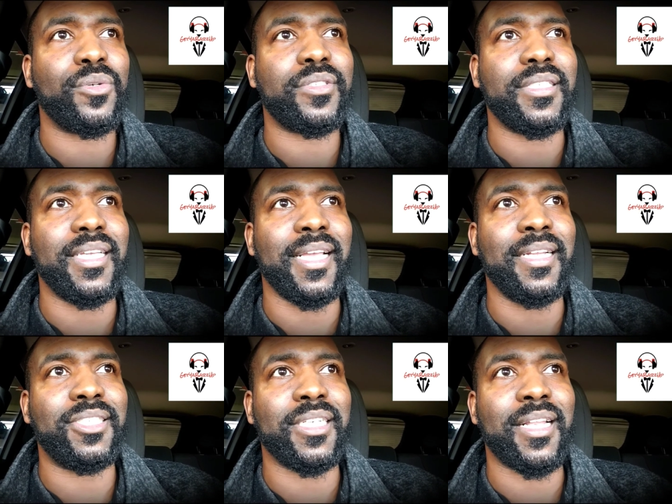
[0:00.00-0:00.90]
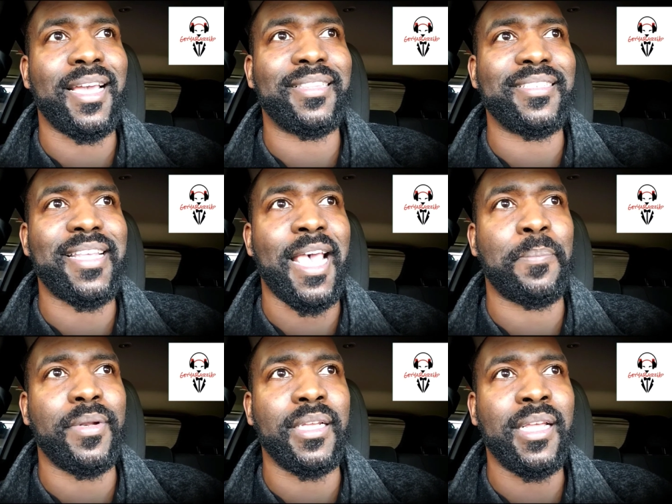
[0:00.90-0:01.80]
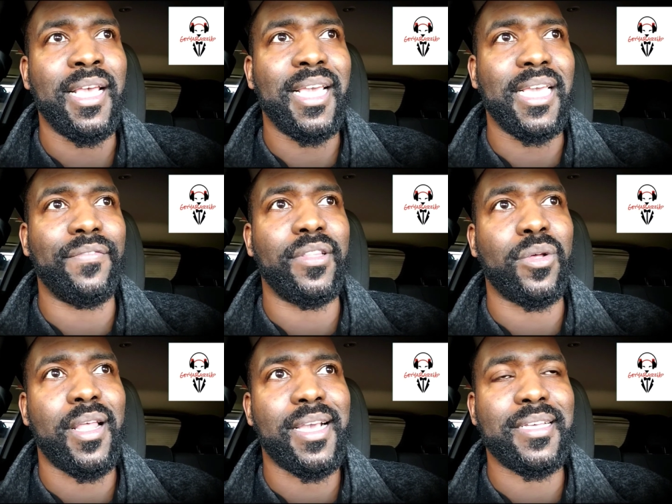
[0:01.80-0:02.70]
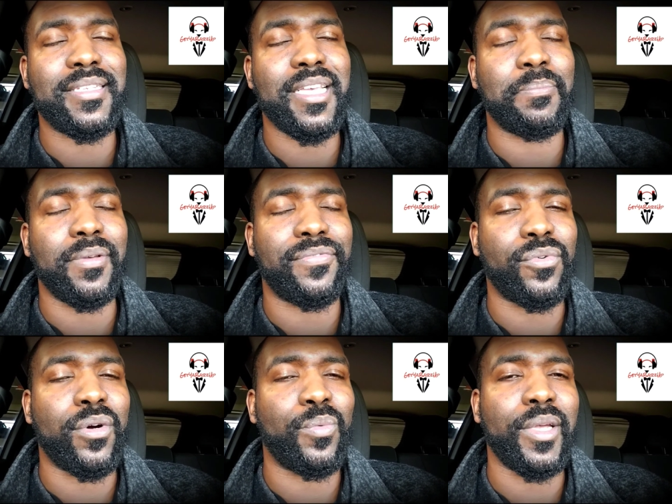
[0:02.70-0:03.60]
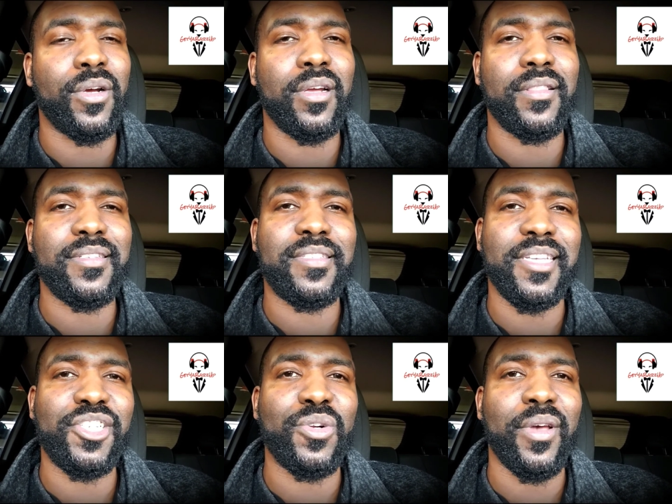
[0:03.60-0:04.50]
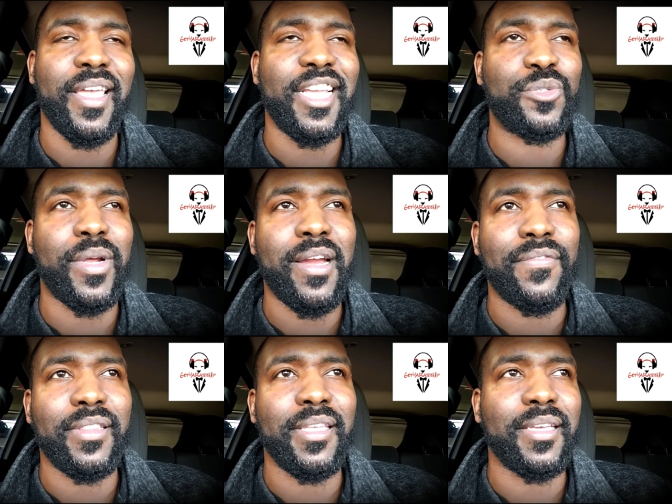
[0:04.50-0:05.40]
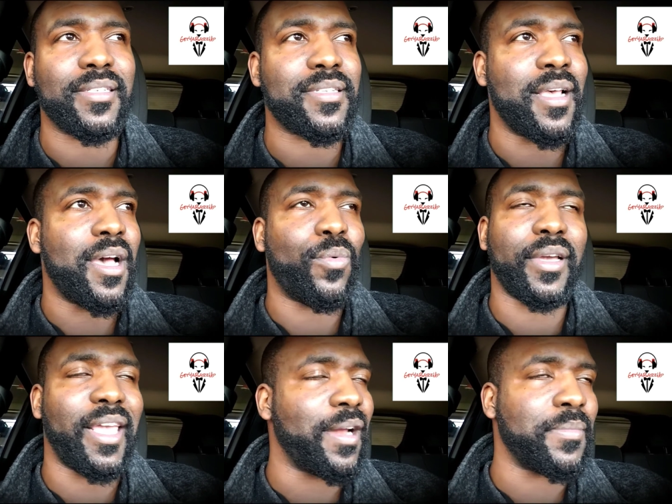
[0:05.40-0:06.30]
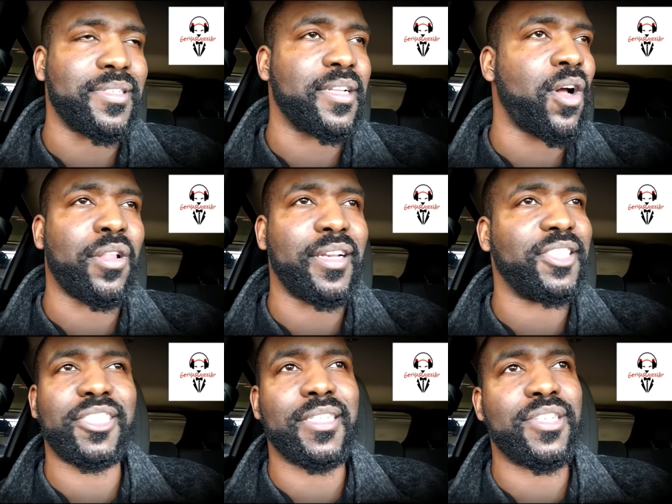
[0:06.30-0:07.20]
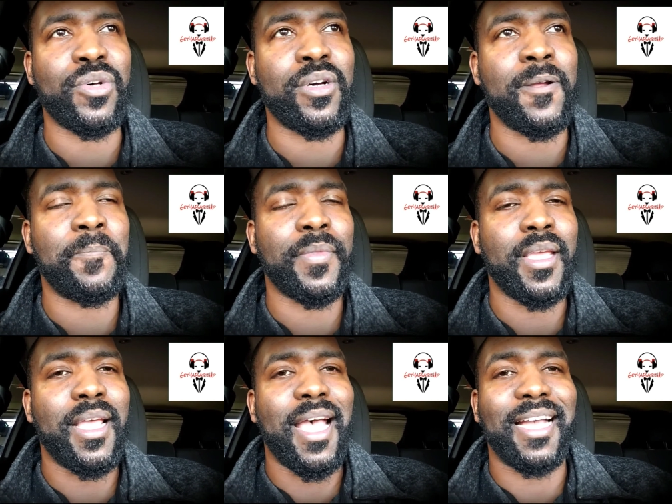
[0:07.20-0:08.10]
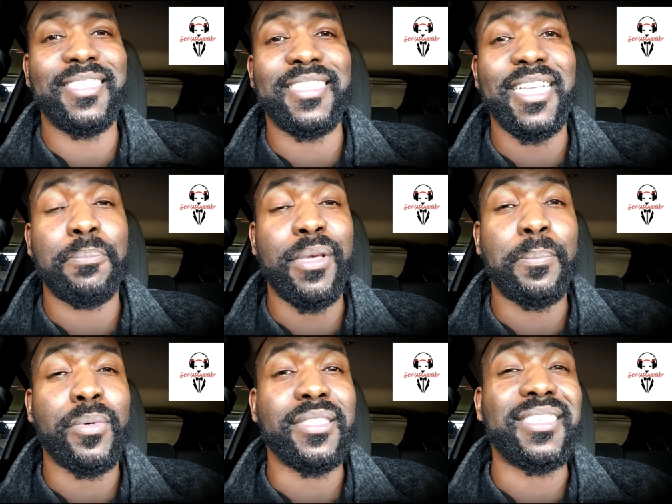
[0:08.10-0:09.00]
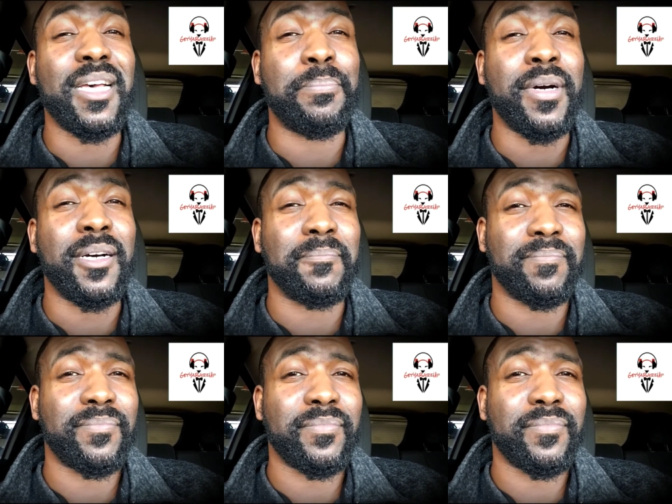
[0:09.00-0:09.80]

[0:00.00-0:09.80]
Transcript: don't see any shit like this happening, even though, like I said before, we are in this digital age where everything is with cameras and all of this shit is on. I just need people to step up.